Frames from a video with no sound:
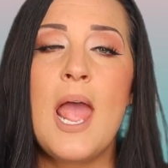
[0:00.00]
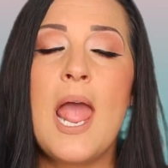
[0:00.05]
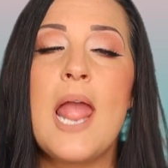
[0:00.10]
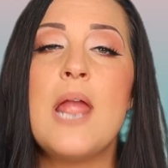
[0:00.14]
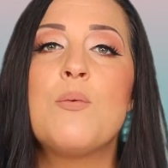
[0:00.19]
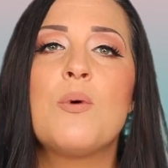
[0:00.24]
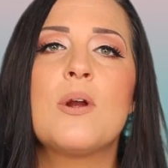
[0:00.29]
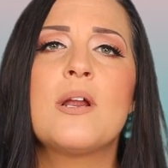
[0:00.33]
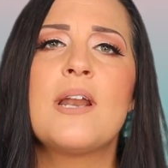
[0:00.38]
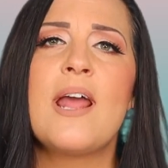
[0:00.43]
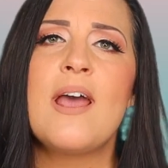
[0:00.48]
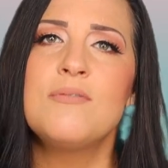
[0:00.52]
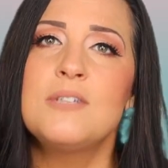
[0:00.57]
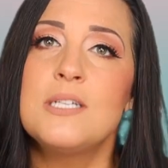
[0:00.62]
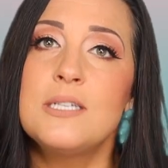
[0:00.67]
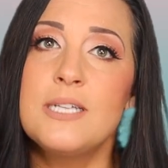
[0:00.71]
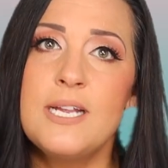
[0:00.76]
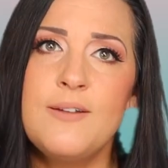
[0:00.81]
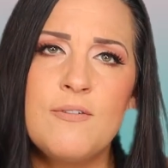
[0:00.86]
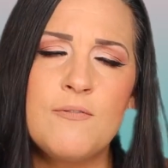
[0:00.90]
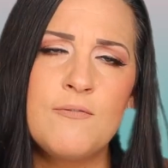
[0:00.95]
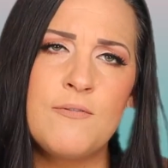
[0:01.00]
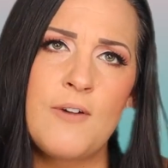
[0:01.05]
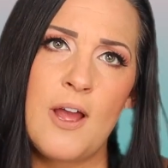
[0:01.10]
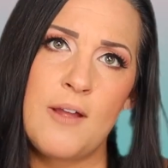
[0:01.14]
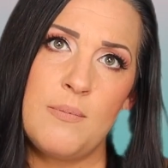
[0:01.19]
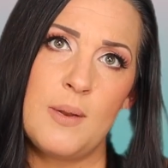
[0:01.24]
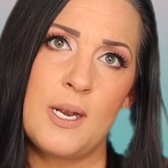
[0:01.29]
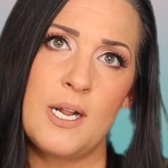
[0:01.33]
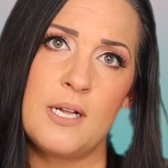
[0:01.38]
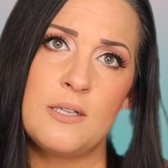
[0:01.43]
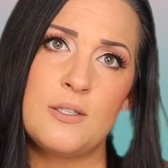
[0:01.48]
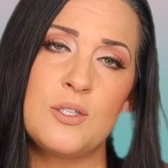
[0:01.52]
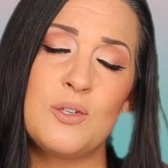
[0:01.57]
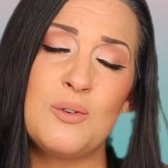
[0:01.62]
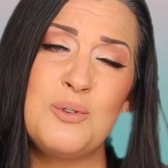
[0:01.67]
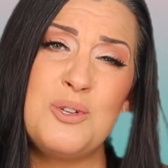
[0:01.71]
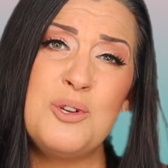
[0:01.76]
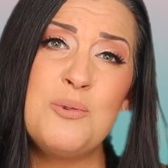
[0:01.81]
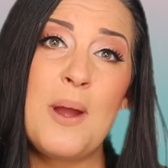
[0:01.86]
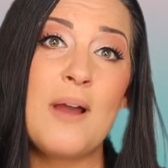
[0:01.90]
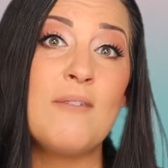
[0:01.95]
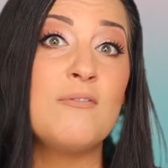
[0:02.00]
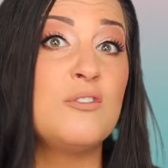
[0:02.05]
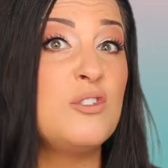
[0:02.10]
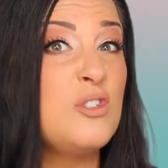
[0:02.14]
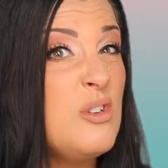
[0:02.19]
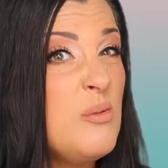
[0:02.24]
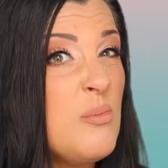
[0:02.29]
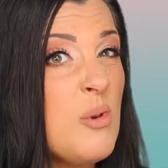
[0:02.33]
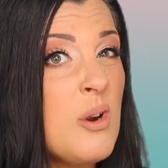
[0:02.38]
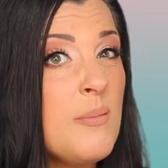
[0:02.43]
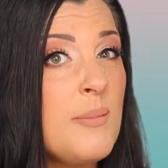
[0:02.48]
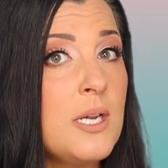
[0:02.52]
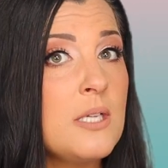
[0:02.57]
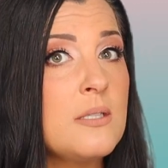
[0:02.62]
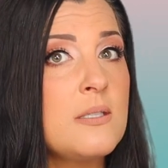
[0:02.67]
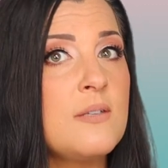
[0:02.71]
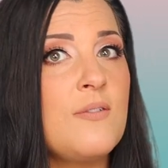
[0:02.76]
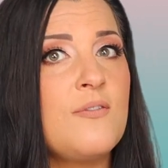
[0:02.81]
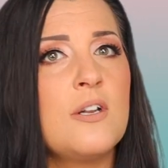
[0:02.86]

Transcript: Hey, we're gonna have to leave in five minutes. So you have two more minutes